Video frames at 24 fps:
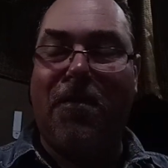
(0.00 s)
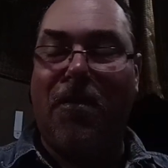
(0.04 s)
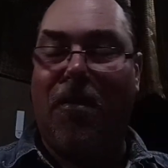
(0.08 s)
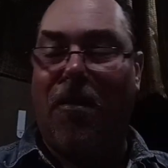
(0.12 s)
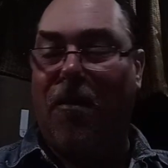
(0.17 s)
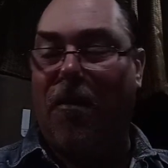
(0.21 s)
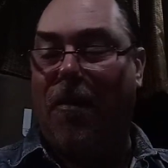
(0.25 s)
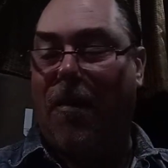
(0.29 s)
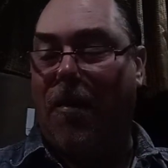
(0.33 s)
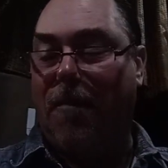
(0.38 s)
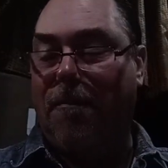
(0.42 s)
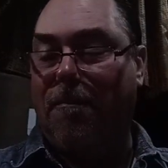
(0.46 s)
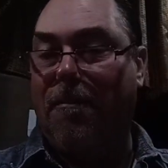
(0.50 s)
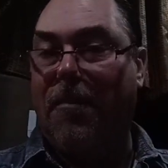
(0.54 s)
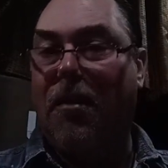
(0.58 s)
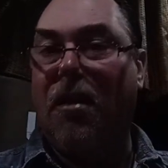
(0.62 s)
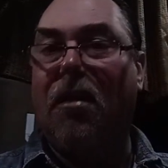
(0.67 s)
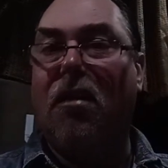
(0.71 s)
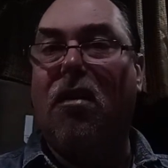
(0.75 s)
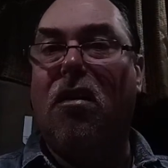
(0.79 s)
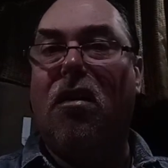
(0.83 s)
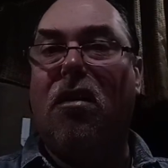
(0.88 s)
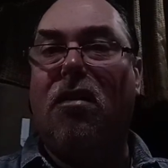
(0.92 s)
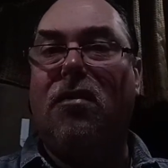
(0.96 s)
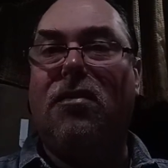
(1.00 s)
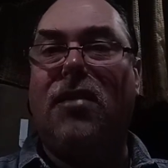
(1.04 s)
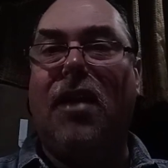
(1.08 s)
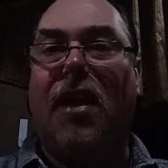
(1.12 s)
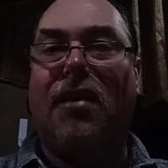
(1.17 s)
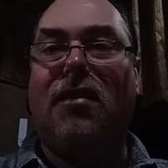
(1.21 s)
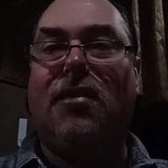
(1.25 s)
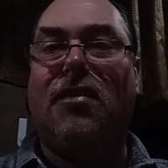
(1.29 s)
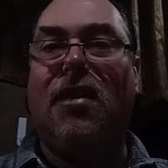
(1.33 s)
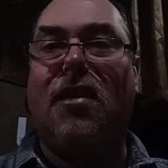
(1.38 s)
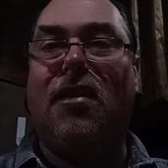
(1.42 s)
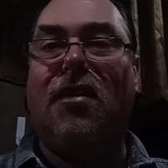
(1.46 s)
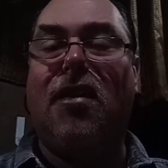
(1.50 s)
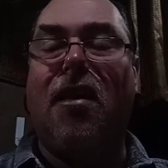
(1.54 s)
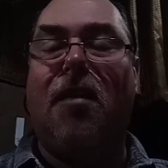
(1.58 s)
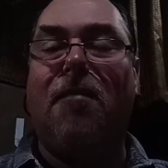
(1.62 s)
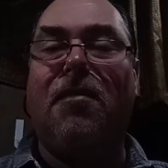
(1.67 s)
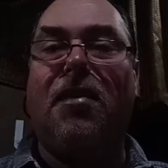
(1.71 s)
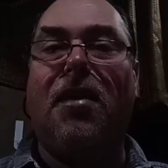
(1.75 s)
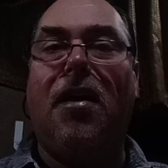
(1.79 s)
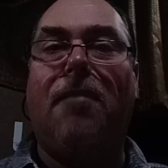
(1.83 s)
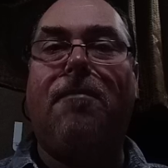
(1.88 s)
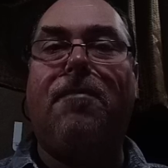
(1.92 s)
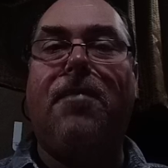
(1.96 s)
All right. Next thing
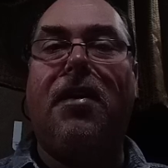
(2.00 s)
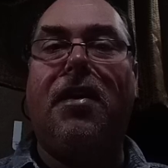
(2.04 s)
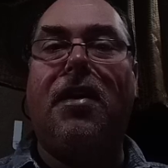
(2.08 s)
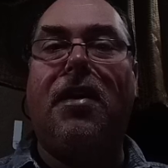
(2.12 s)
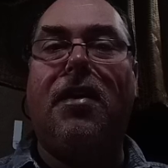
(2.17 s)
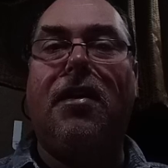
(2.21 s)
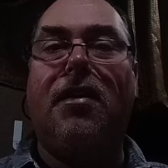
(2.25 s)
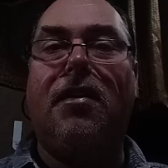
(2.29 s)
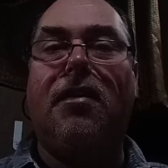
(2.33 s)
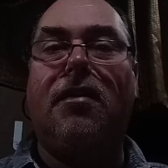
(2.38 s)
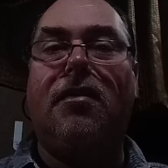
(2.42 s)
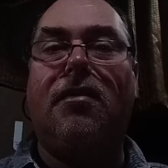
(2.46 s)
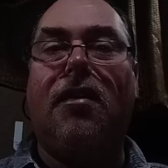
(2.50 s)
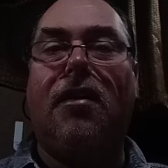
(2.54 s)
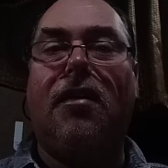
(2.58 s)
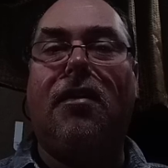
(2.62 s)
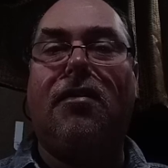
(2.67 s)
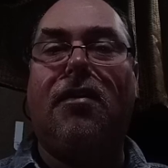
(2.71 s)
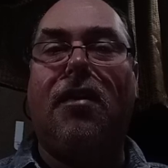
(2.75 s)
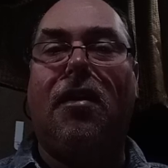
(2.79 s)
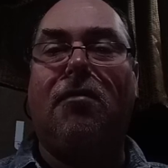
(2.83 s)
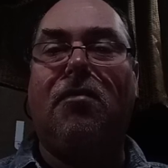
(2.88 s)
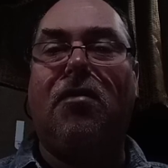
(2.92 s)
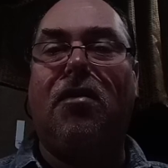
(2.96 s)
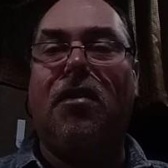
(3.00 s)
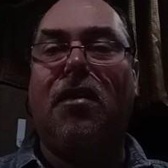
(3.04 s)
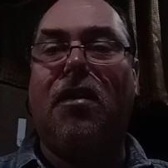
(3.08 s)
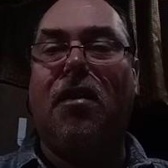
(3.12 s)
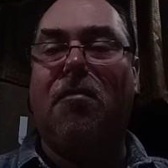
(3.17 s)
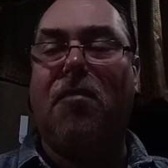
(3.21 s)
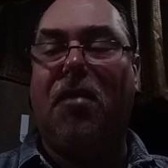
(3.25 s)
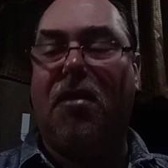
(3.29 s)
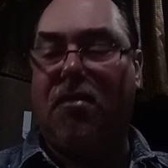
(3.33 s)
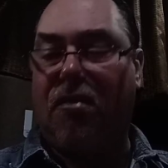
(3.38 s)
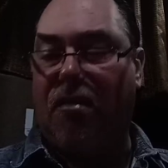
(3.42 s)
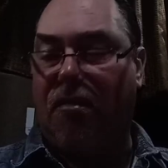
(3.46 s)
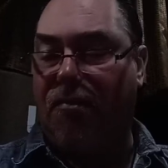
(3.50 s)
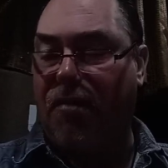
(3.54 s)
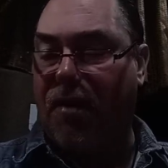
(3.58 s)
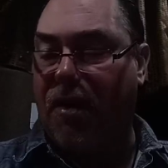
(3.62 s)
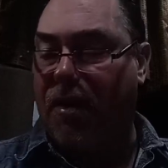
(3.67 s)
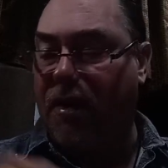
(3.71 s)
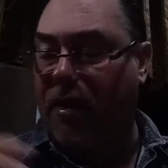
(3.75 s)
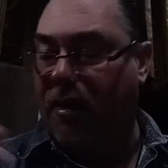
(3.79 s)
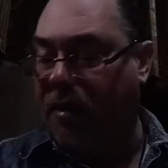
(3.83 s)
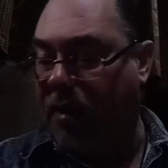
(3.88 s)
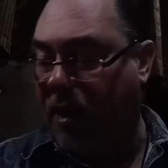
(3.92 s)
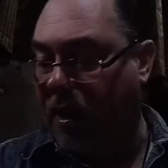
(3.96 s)
coming up is, like I said, I'm going to get myself
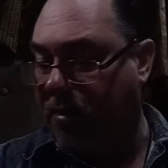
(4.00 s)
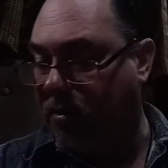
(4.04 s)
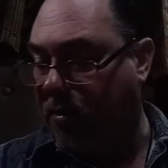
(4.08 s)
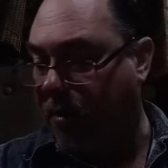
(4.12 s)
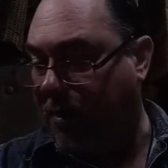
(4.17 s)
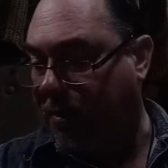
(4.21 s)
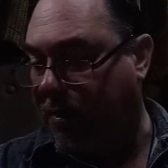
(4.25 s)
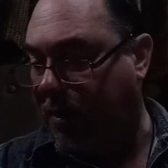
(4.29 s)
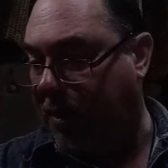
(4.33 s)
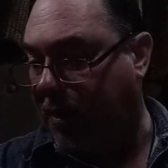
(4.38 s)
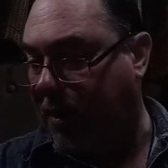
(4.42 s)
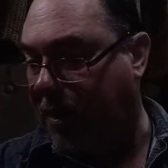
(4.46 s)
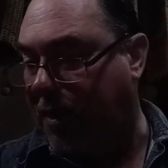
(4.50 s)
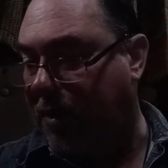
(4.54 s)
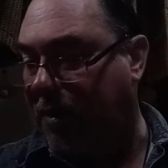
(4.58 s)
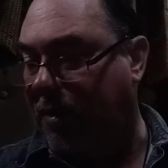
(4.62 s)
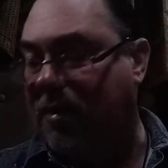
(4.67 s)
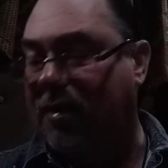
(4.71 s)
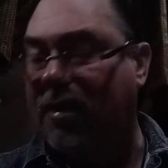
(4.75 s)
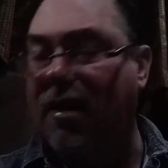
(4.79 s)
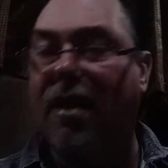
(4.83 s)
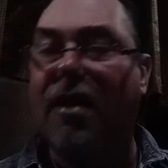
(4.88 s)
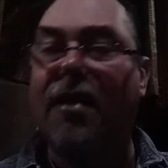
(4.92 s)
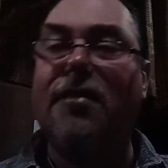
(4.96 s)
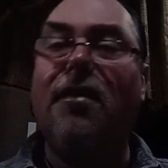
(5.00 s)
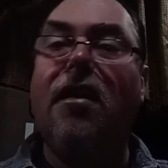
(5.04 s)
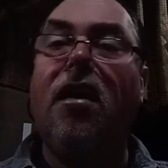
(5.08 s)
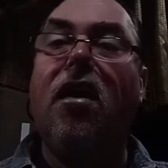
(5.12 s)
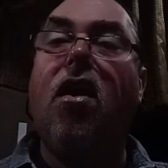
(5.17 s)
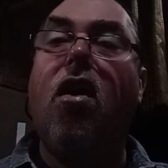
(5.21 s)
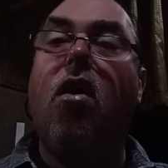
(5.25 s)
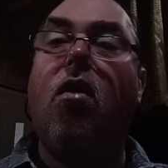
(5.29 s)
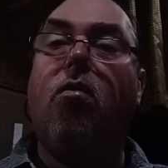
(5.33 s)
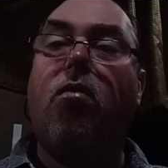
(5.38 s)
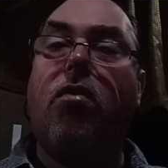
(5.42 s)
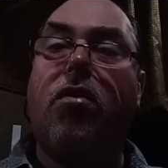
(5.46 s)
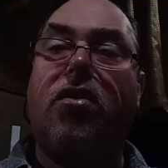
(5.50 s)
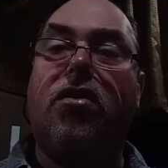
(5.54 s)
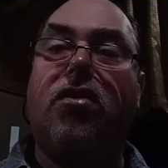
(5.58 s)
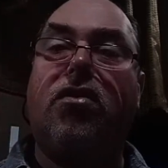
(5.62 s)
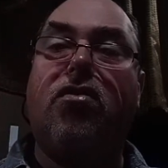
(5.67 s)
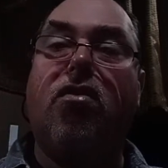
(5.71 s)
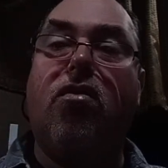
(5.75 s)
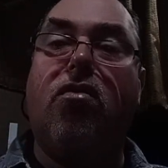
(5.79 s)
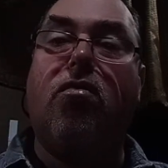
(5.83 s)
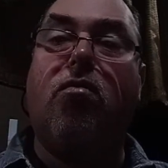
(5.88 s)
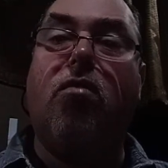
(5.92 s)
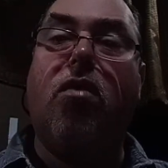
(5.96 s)
ready in case I think he's done. We're going to
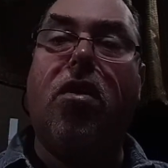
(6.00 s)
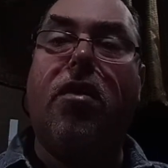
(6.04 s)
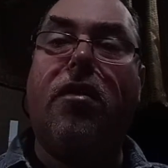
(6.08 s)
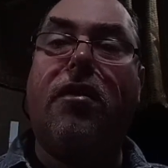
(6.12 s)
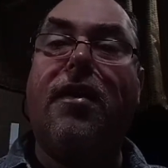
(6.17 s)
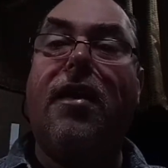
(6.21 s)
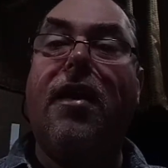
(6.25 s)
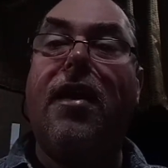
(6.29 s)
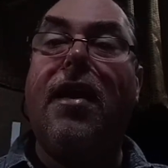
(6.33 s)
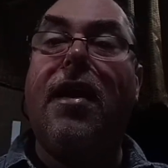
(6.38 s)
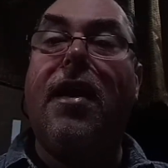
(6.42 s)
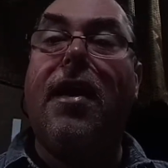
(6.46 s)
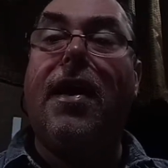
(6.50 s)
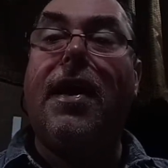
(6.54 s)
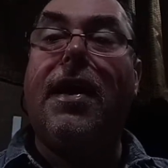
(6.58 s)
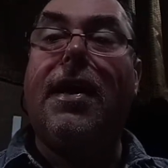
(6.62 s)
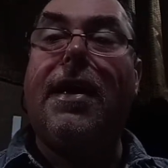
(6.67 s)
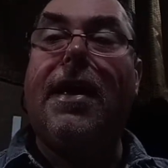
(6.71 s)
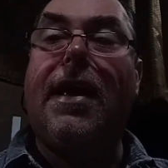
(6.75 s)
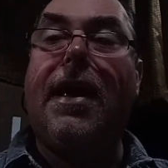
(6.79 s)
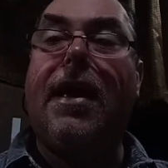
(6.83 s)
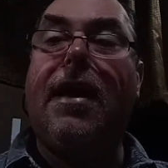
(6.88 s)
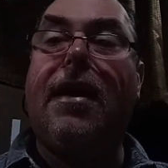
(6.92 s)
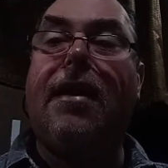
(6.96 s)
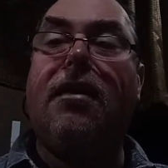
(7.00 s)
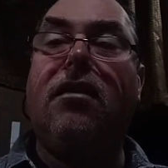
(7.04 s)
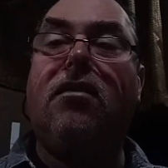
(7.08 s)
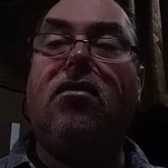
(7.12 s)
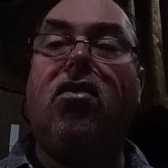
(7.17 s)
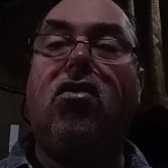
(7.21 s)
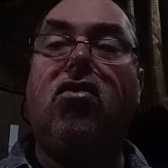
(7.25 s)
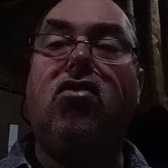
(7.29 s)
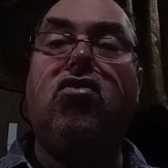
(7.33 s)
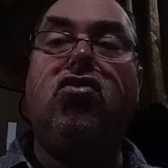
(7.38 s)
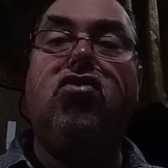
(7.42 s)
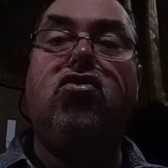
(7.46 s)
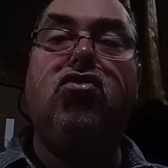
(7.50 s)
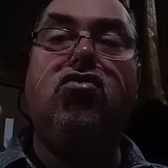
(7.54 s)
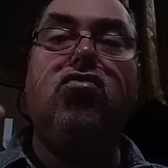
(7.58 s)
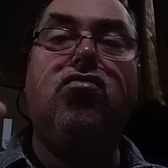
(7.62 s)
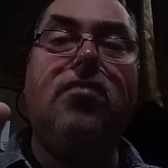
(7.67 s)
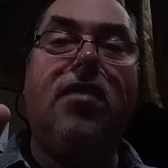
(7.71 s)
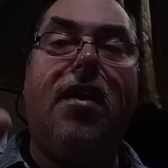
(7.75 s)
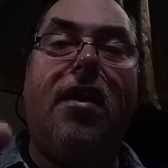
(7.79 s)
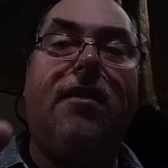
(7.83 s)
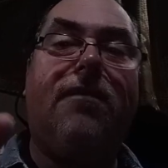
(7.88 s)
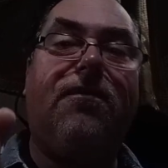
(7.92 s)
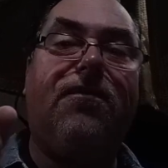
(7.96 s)
go to work. And do
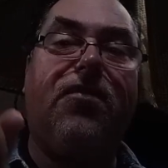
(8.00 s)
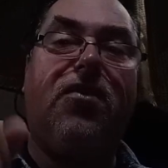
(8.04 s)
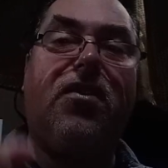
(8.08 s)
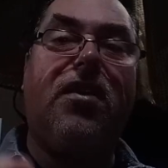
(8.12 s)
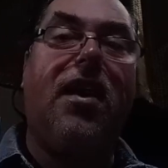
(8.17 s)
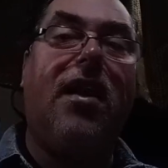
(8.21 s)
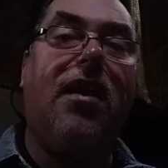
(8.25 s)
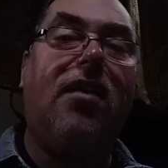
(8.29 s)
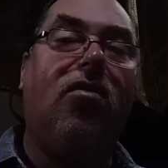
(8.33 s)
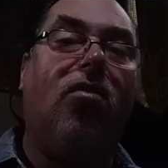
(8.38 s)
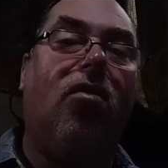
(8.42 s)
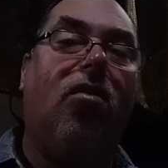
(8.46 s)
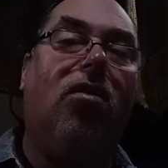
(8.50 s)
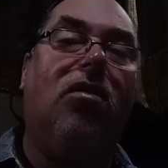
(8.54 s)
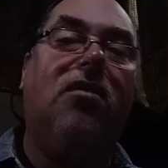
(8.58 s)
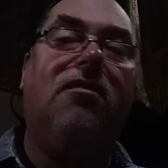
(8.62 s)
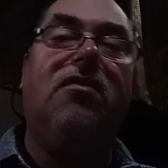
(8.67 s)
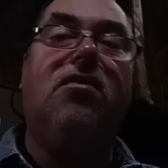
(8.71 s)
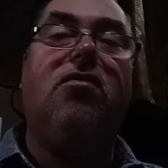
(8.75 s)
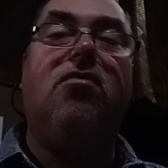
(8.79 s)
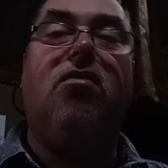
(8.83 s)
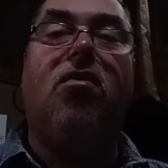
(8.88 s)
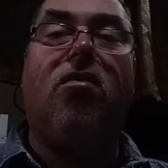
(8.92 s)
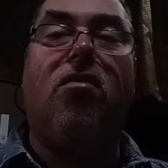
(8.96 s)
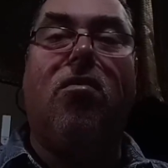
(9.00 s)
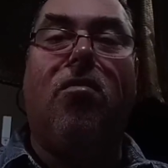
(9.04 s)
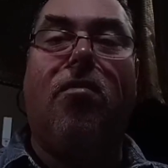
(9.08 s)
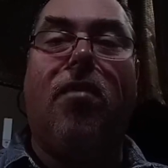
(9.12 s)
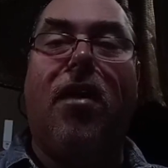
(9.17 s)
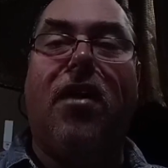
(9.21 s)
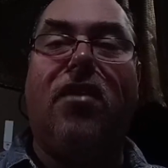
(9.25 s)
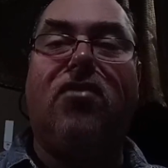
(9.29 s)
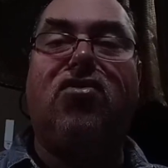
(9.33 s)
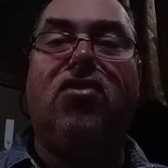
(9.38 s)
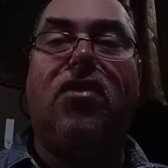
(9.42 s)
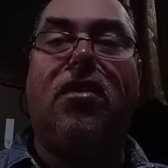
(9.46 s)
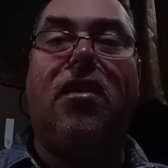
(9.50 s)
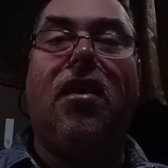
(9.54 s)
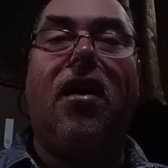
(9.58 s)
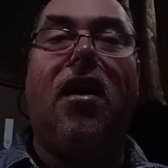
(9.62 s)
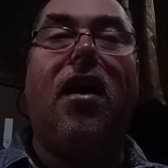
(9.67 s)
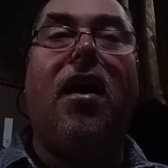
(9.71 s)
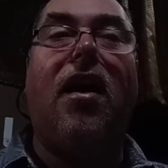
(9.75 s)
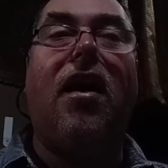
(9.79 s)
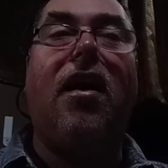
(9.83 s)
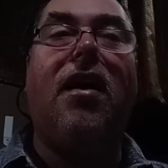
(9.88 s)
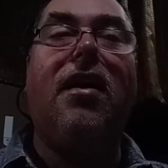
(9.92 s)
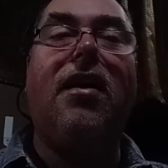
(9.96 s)
not forget, all of you who are watching,
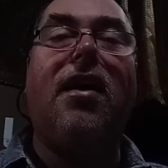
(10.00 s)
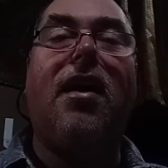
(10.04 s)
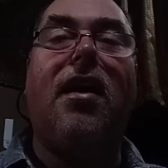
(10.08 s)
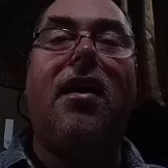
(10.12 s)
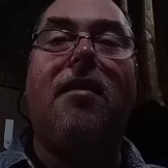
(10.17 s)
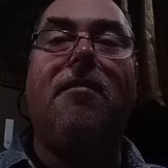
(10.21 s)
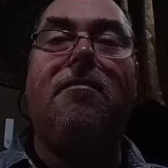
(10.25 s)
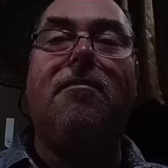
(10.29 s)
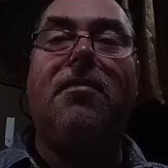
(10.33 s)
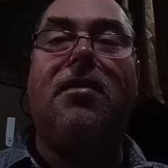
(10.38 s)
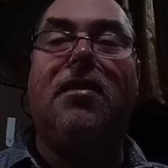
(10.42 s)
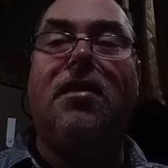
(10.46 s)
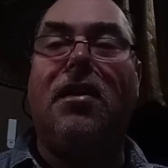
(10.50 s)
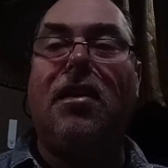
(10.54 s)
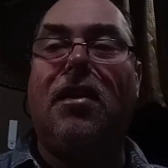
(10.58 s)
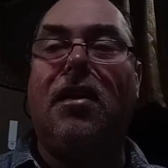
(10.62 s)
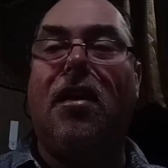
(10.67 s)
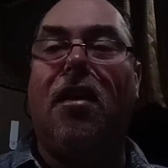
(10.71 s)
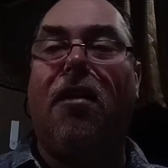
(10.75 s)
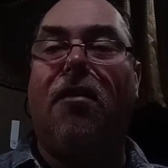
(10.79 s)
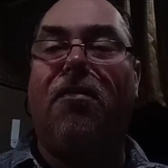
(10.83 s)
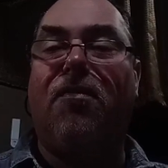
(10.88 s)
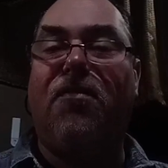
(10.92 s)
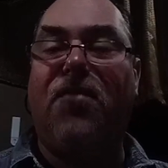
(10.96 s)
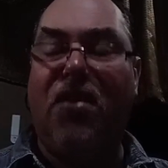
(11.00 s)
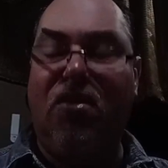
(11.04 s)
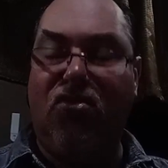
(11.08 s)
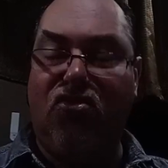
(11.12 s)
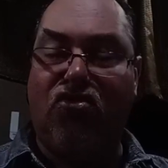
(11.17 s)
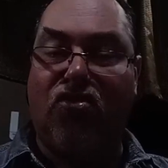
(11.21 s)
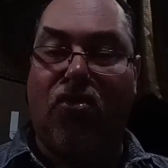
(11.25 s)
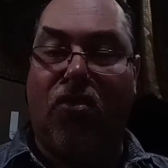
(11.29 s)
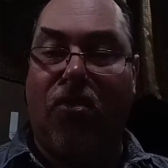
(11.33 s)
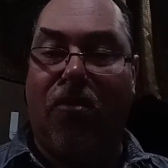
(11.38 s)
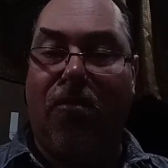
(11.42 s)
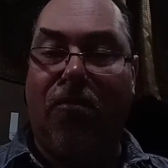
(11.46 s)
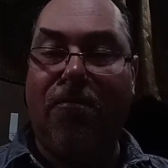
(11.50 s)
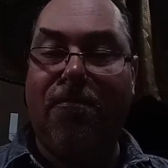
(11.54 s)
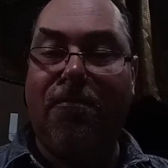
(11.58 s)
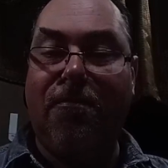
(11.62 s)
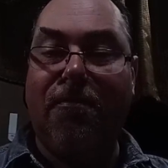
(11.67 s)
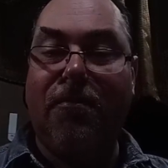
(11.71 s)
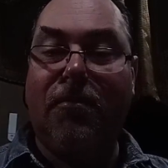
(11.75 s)
I am the official